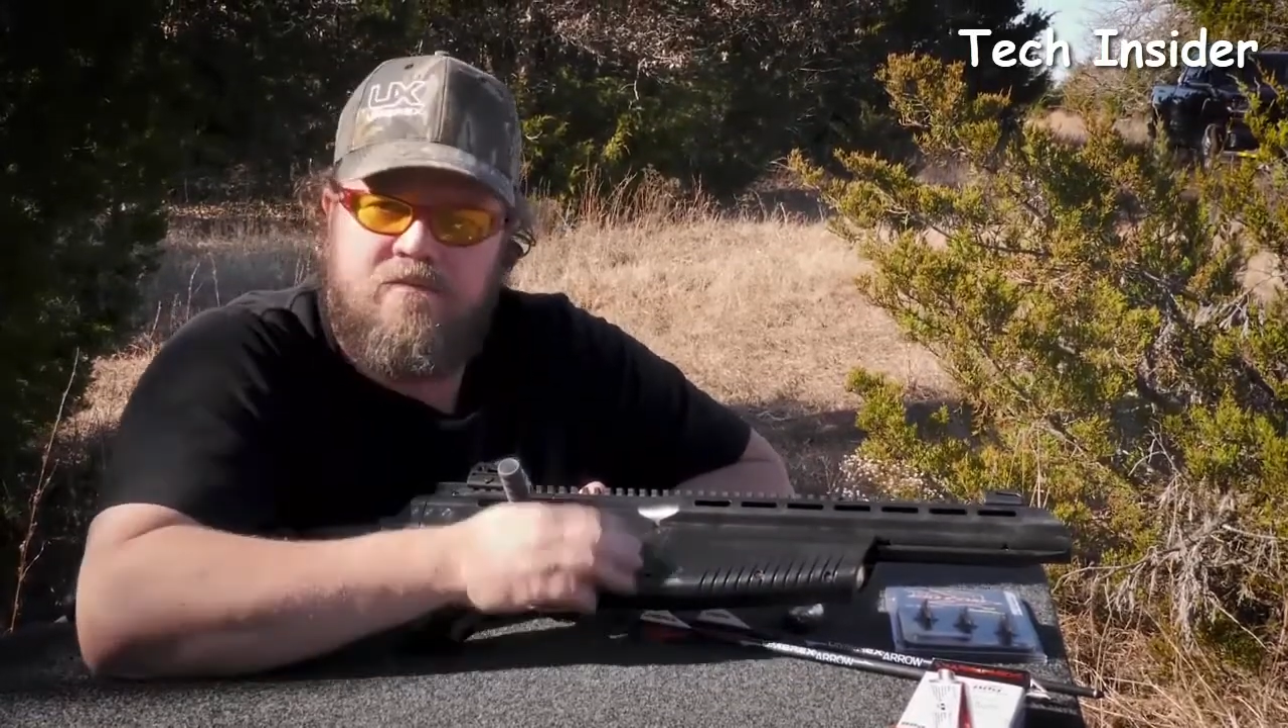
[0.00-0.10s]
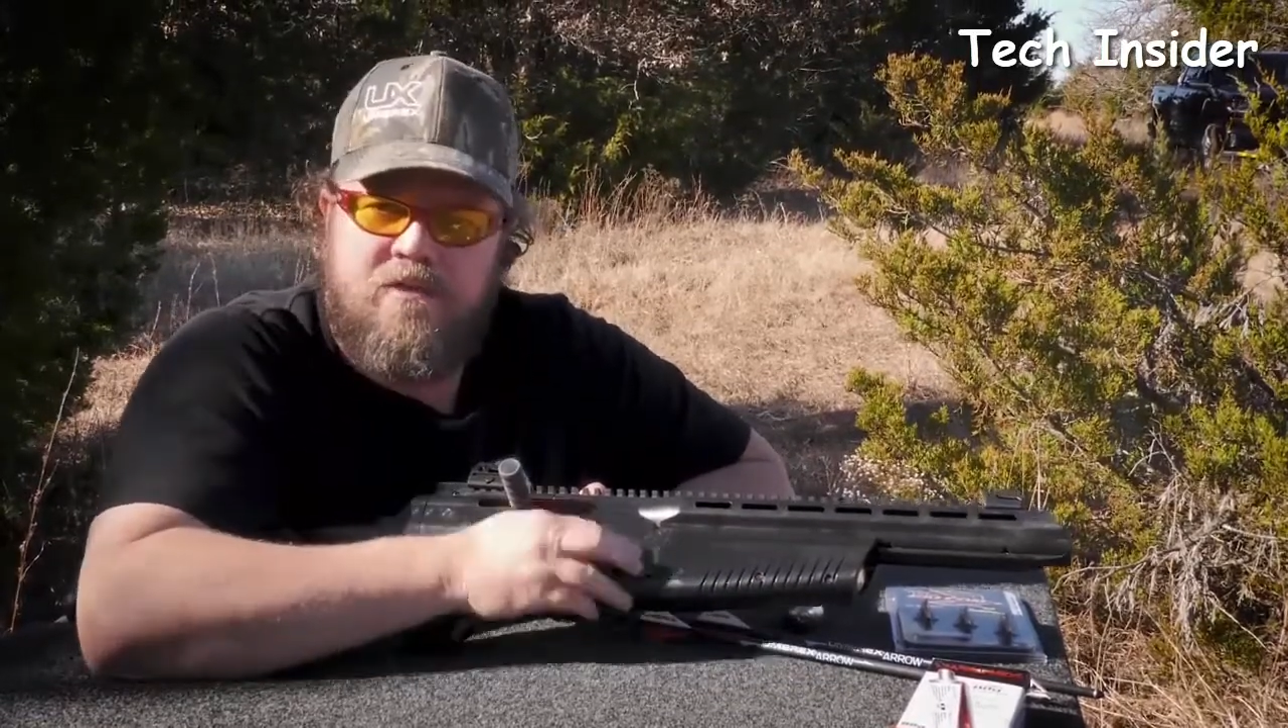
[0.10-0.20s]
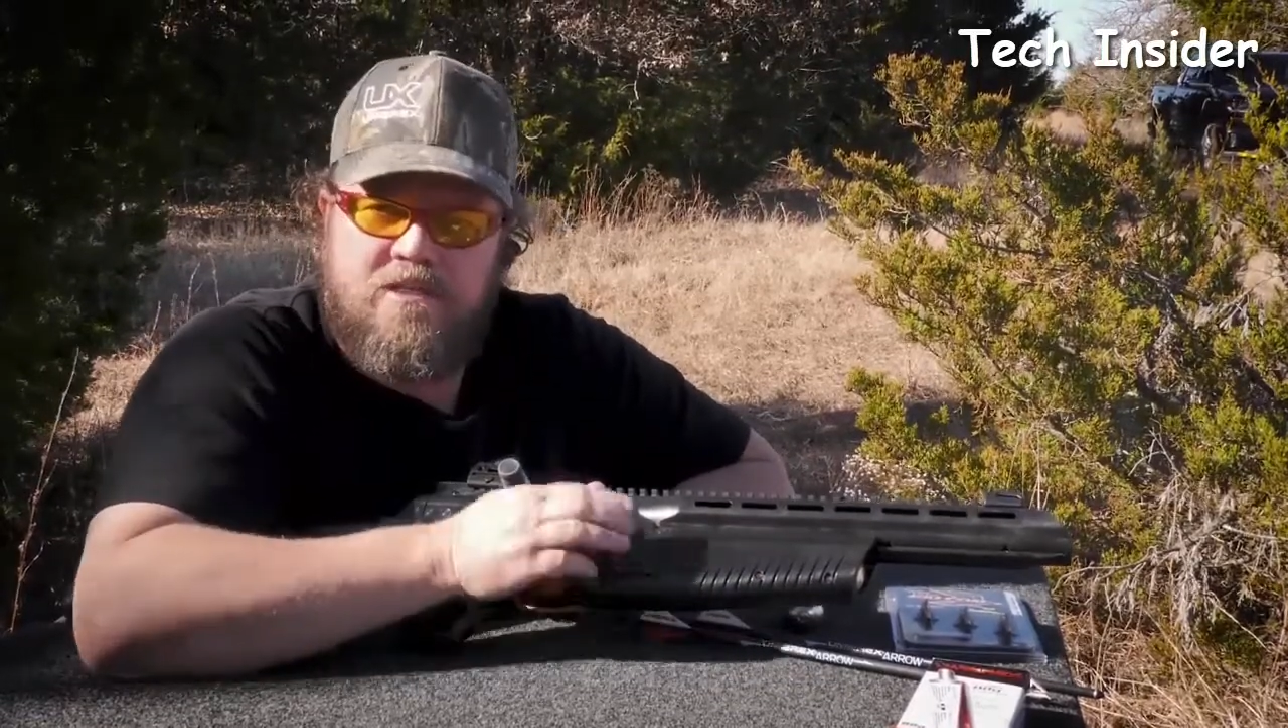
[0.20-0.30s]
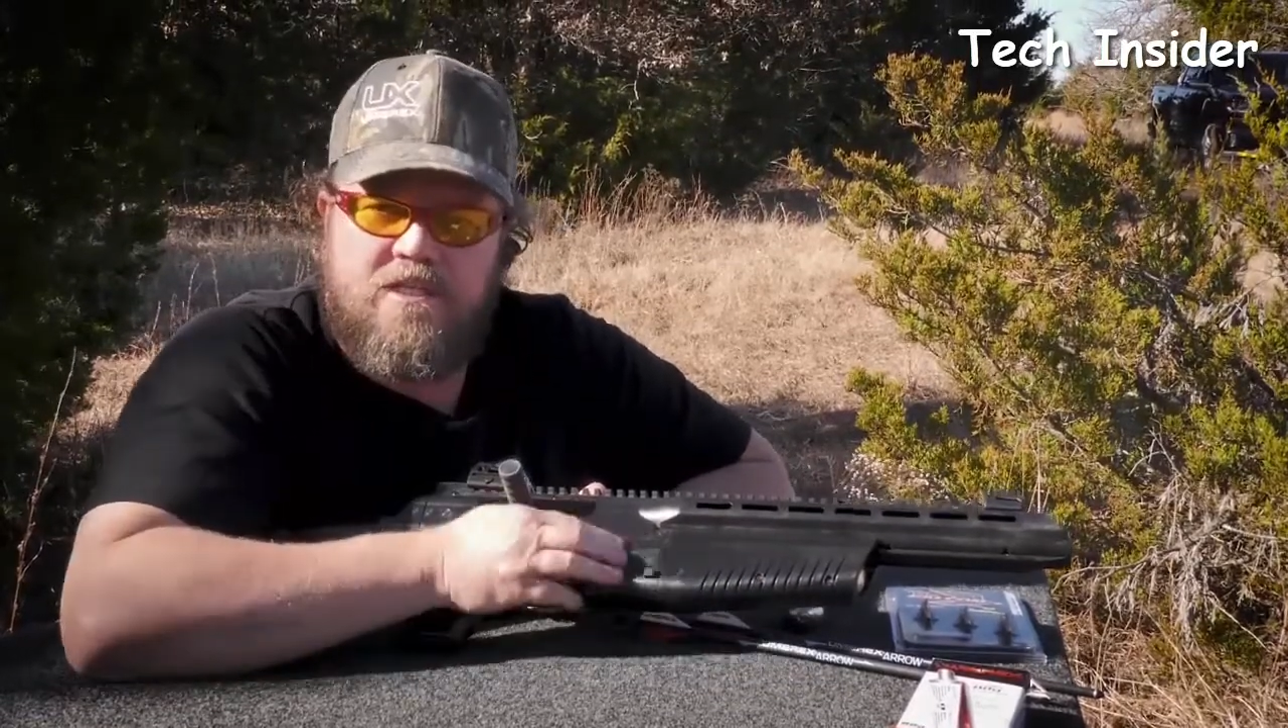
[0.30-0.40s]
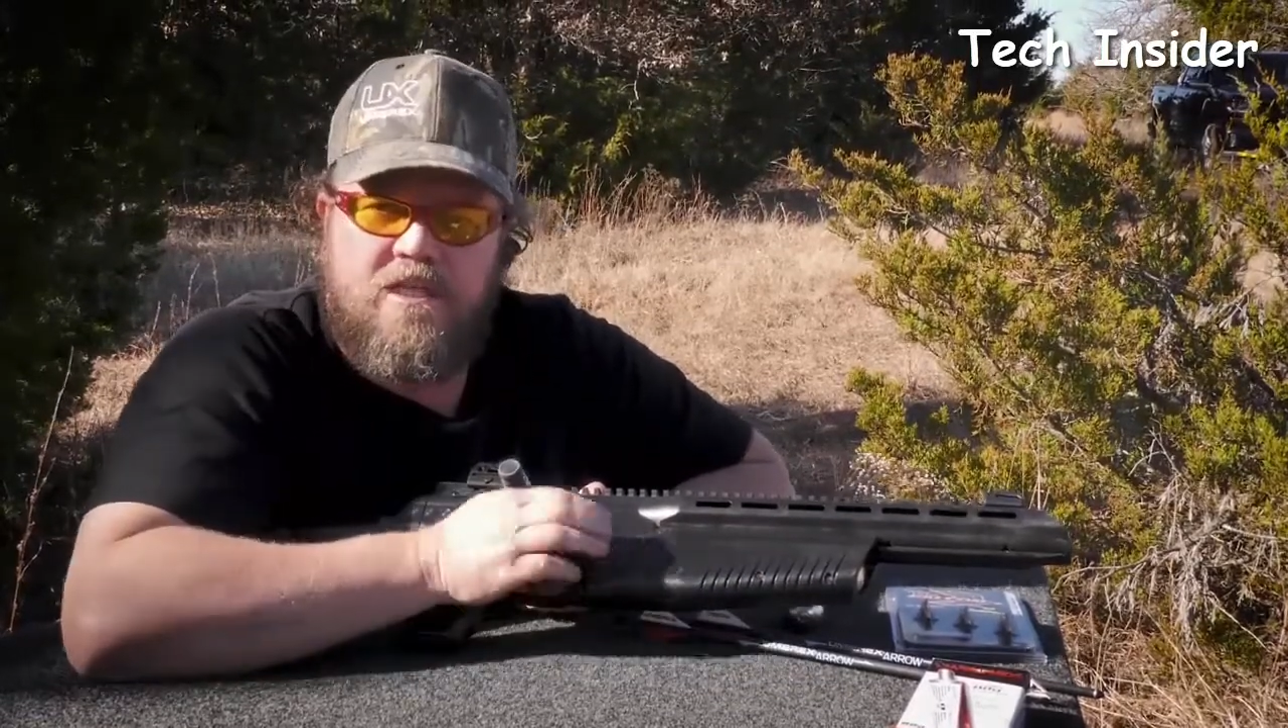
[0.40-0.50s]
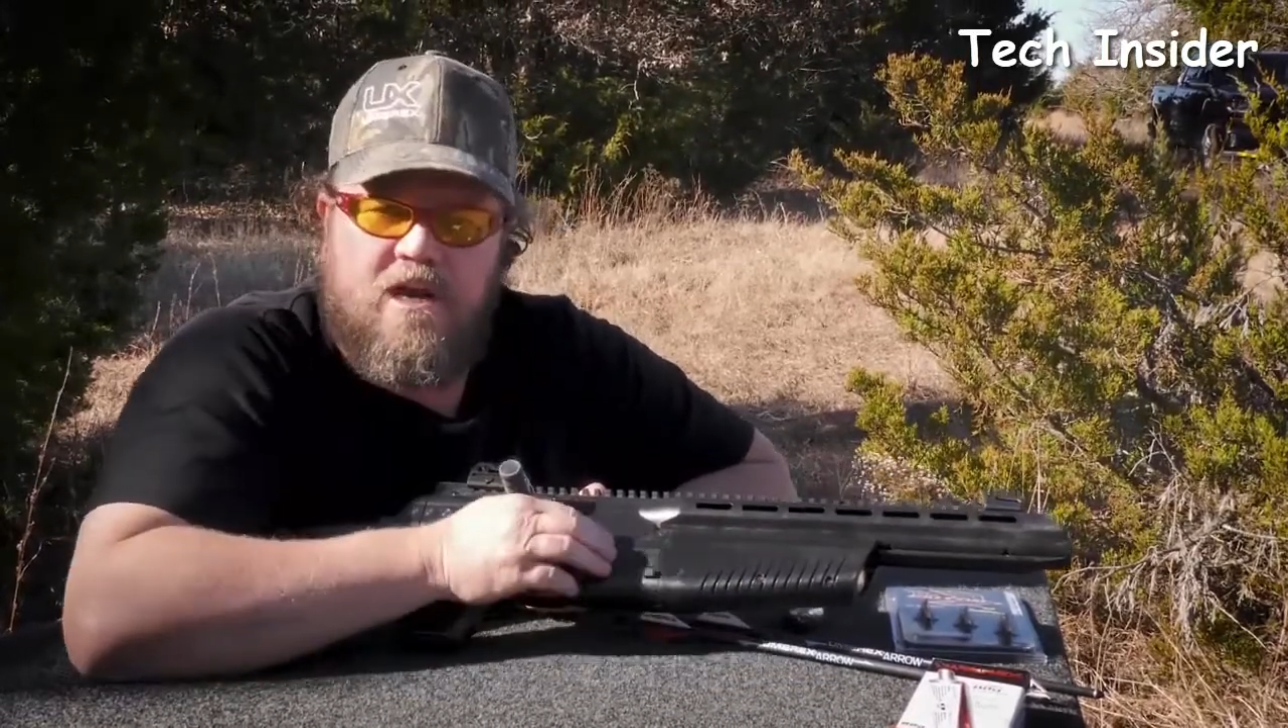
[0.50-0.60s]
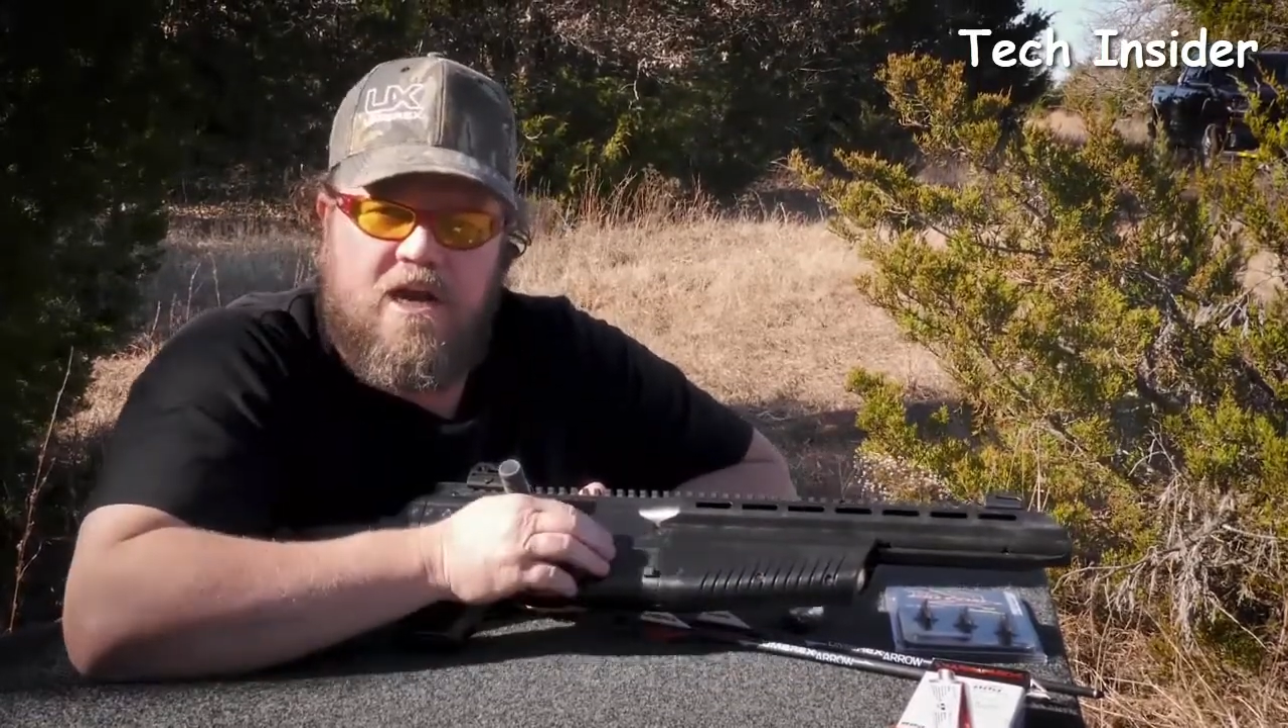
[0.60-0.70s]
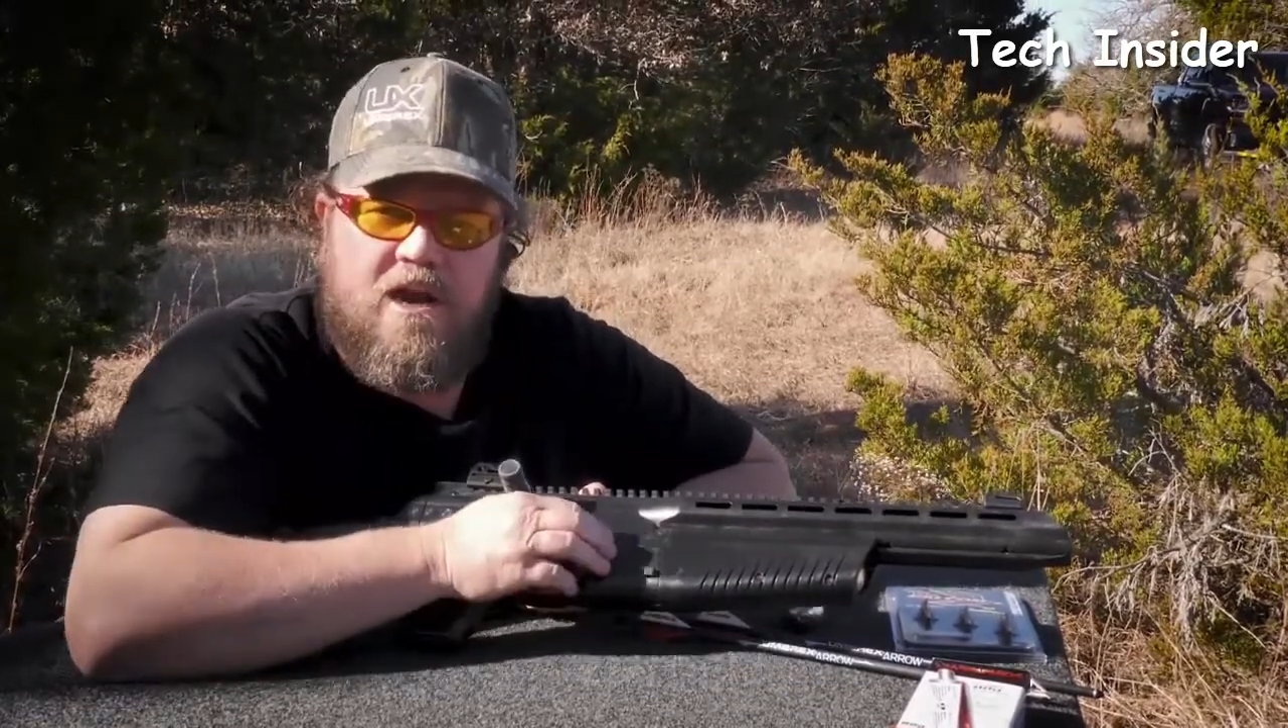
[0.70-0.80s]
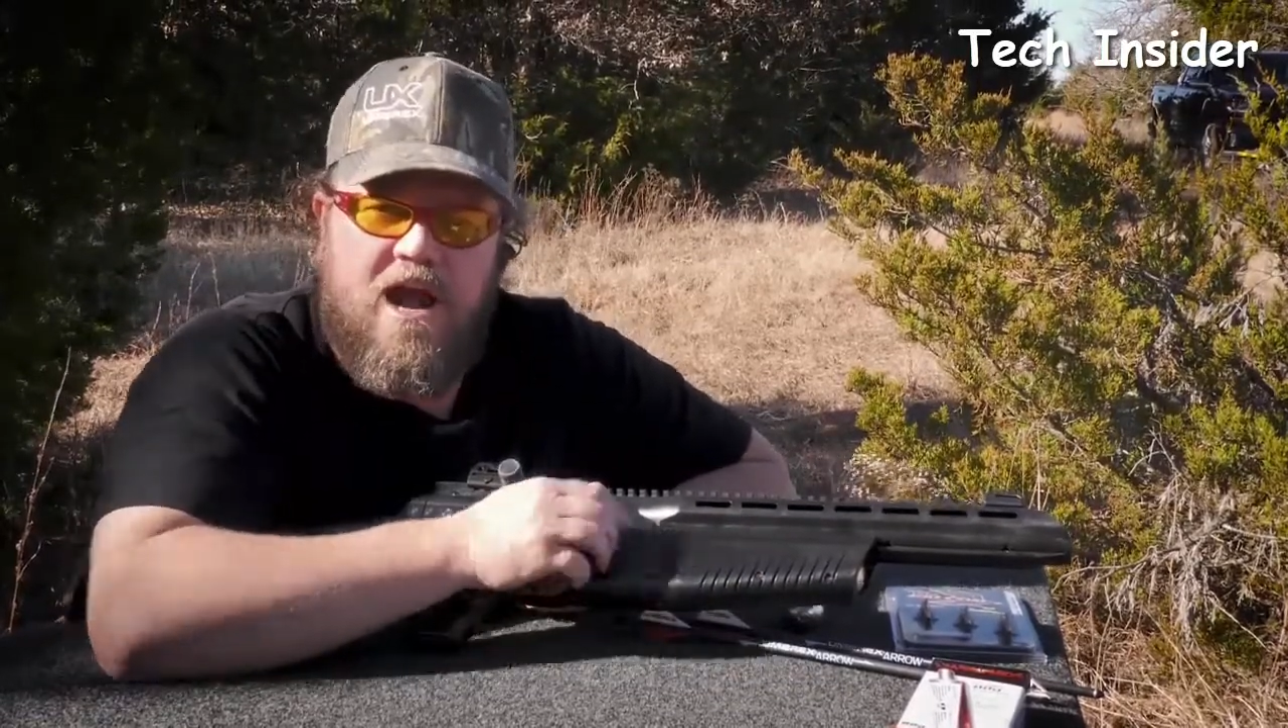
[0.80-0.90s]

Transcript: Because this area here,